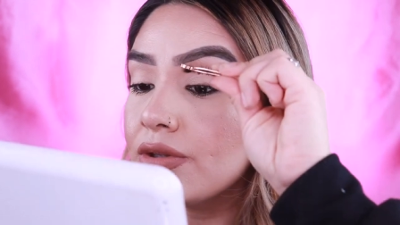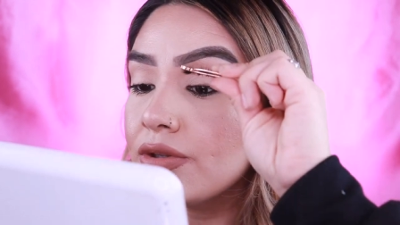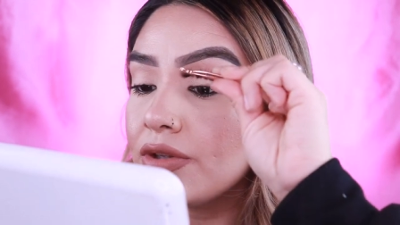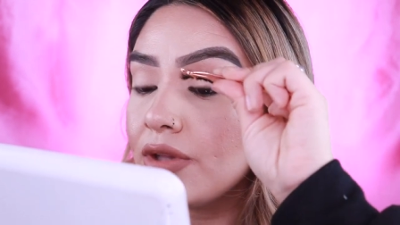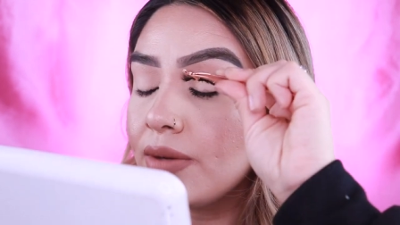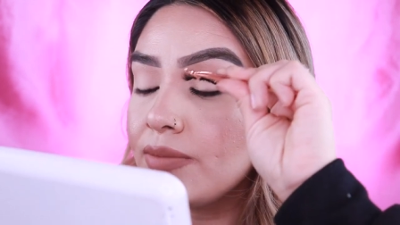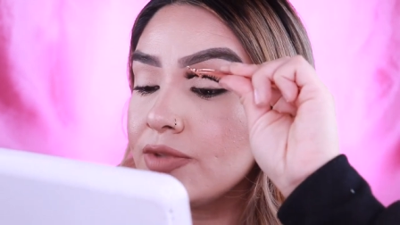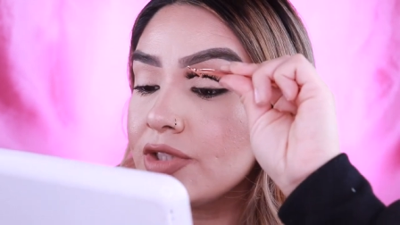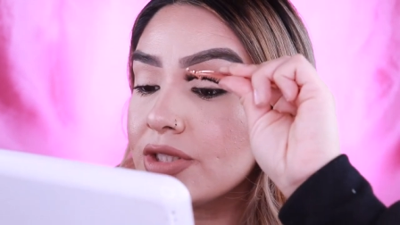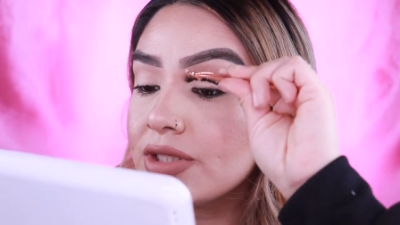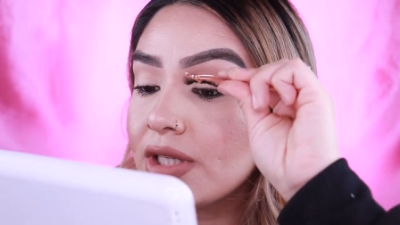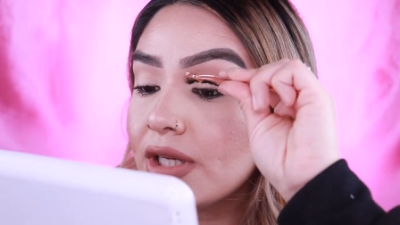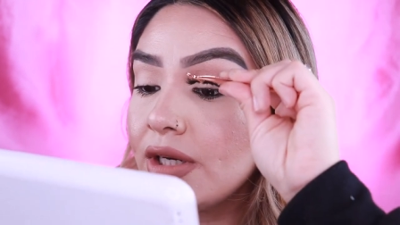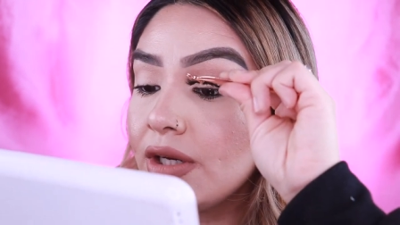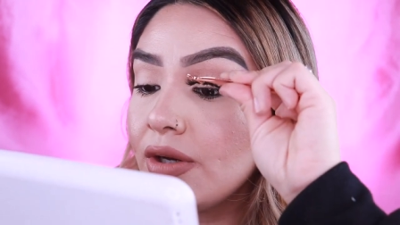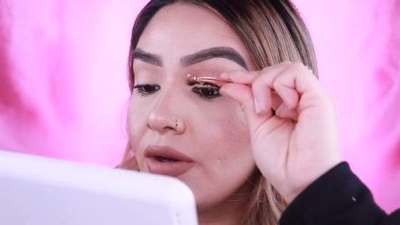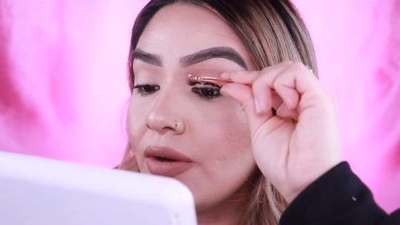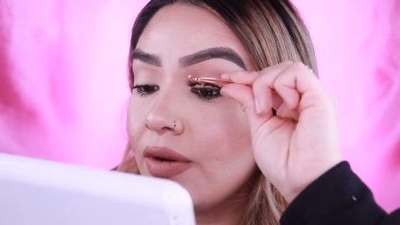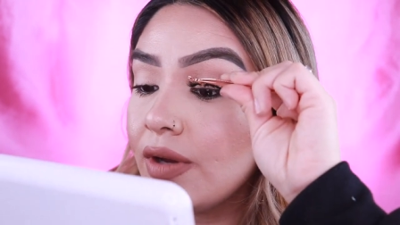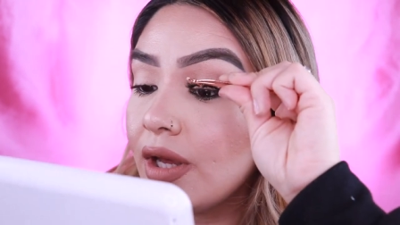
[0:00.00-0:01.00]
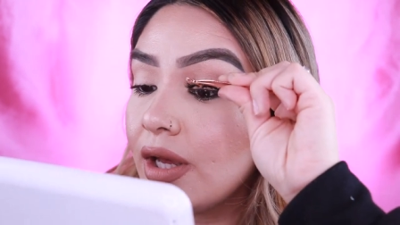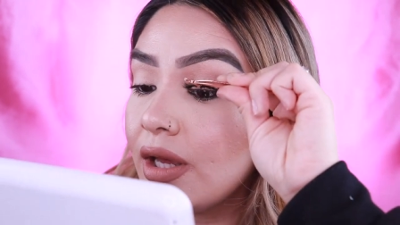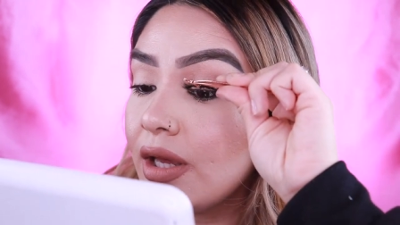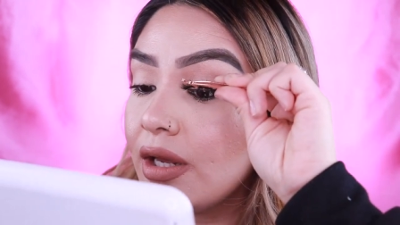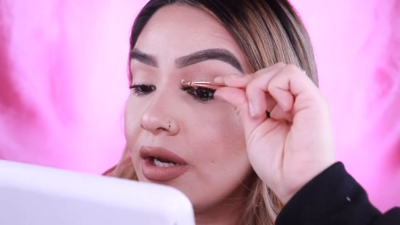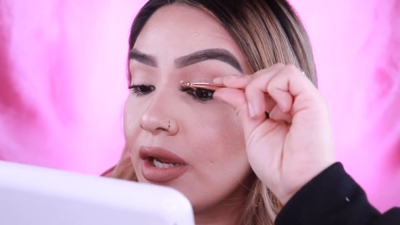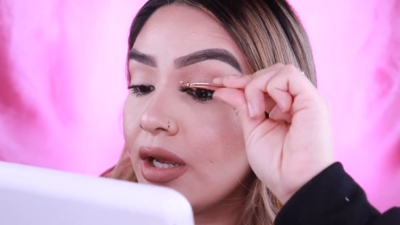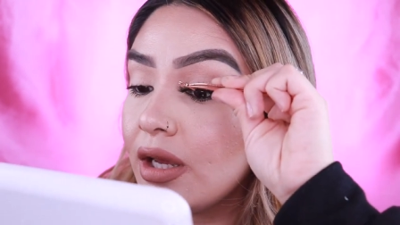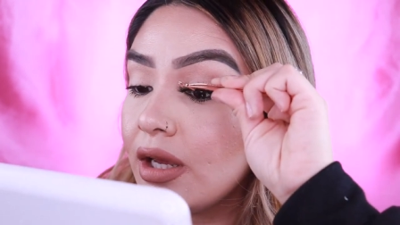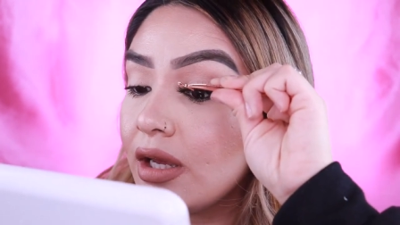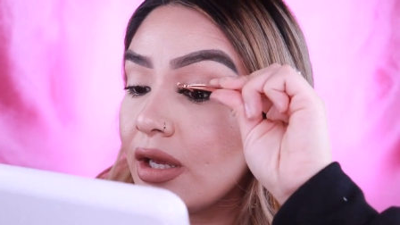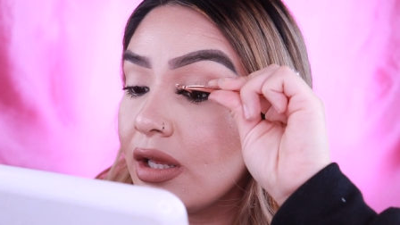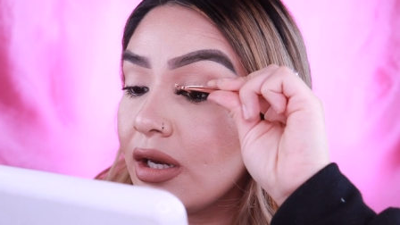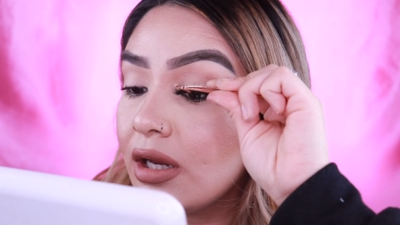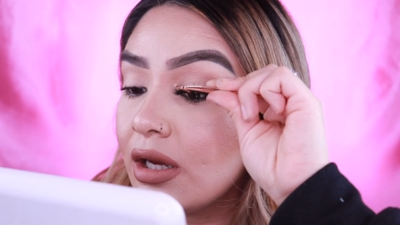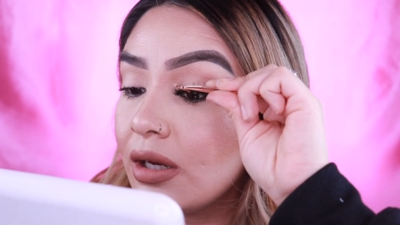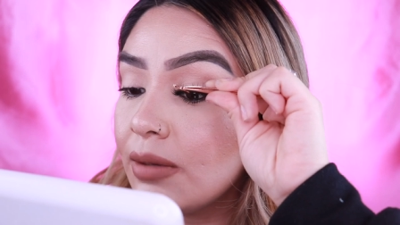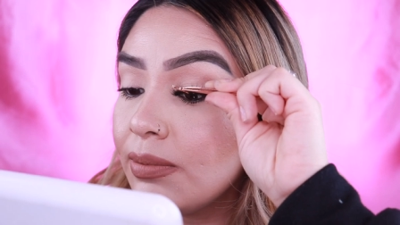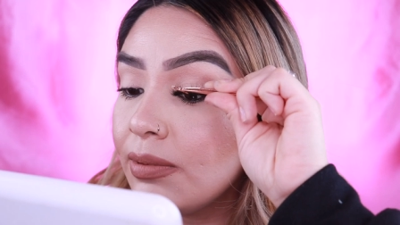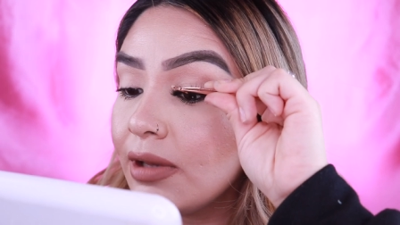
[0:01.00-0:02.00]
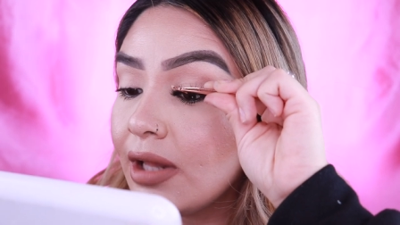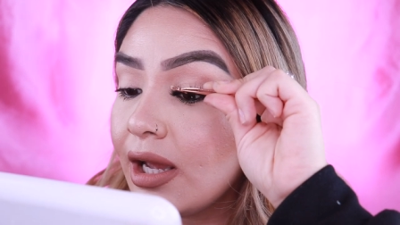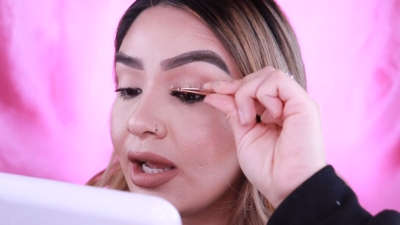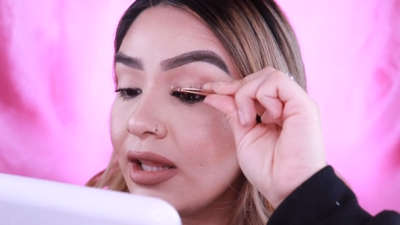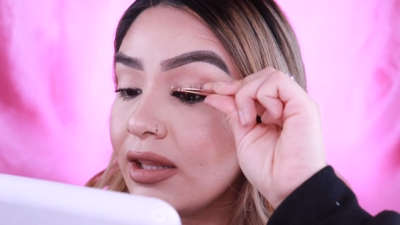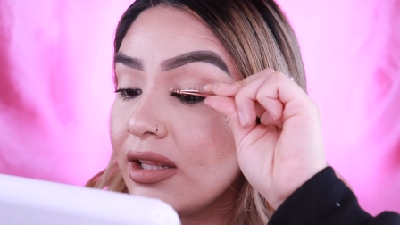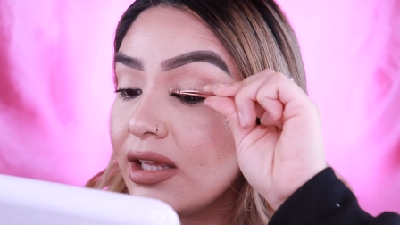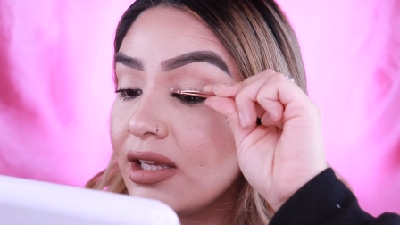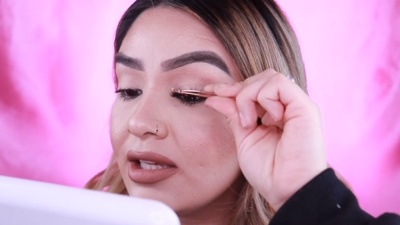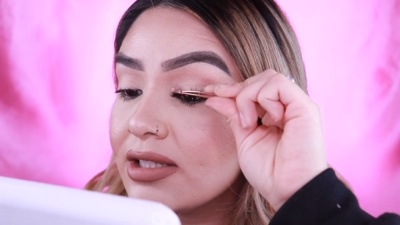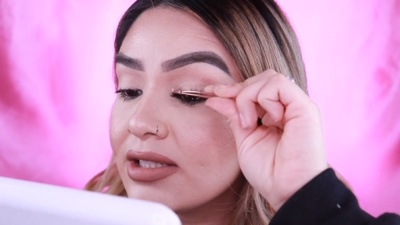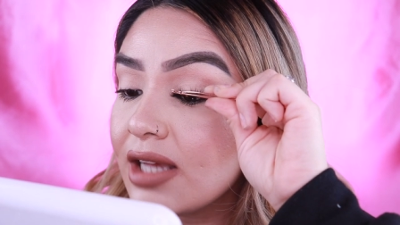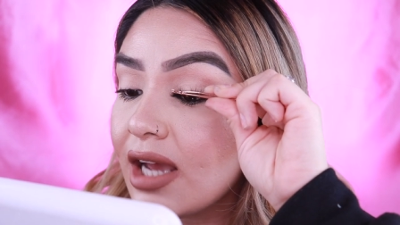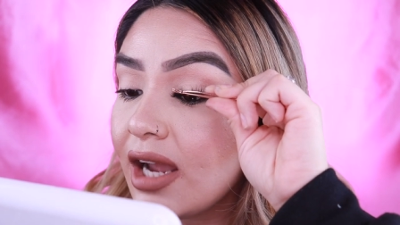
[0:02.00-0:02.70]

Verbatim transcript: So I'm just going to go ahead and apply these.